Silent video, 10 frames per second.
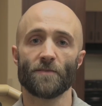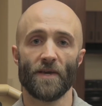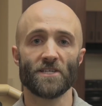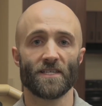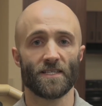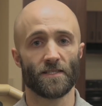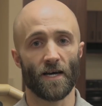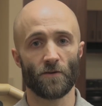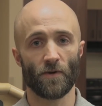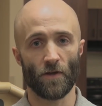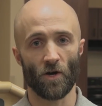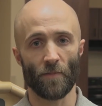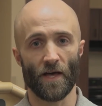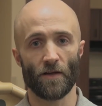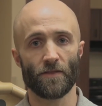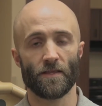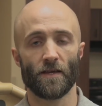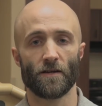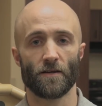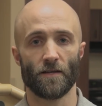the patient is done with home health and
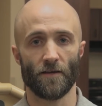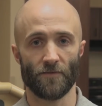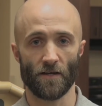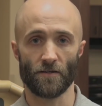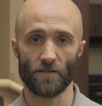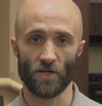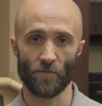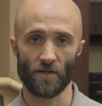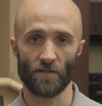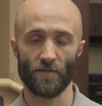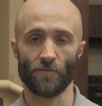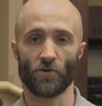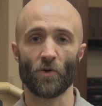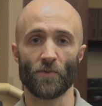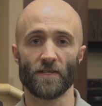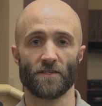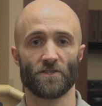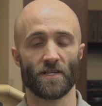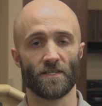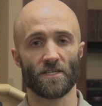if they are determined to be appropriate to
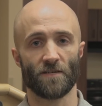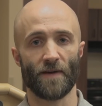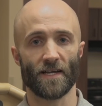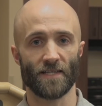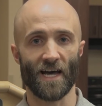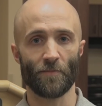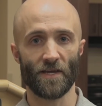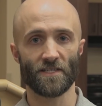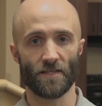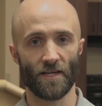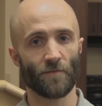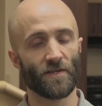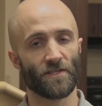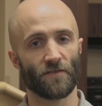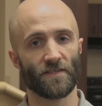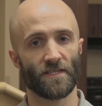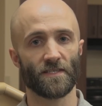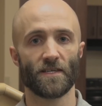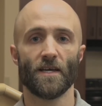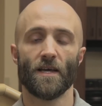transition back to outpatient therapy
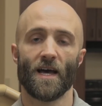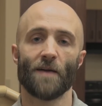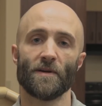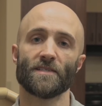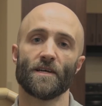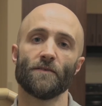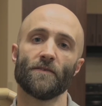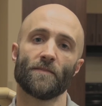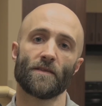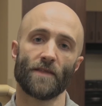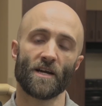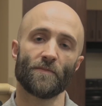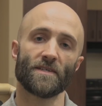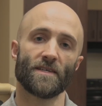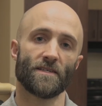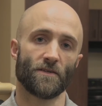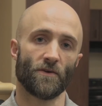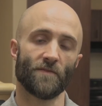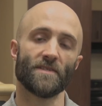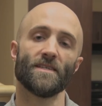services, I myself am the therapist that is
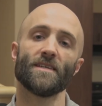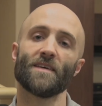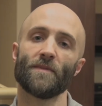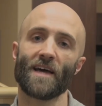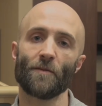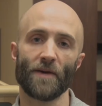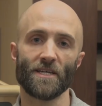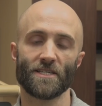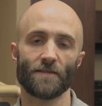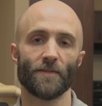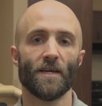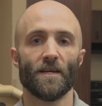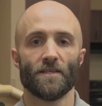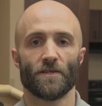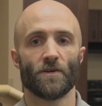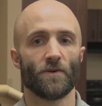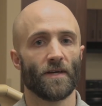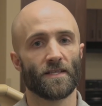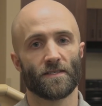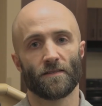going to be seeing them in outpatient, so
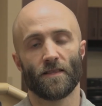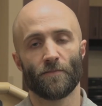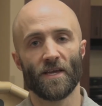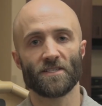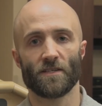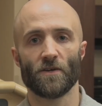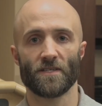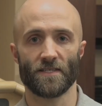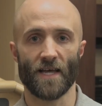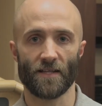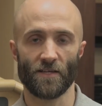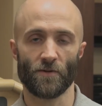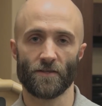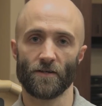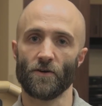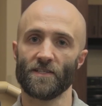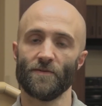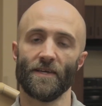it's the patient knows exactly what they're going to be